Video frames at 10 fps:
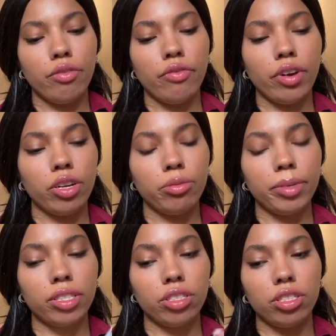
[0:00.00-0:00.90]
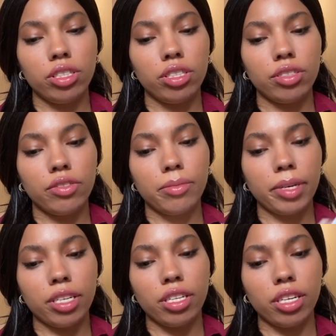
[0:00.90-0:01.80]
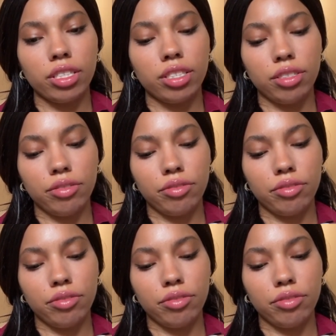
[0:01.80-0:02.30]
Final messages for my collective.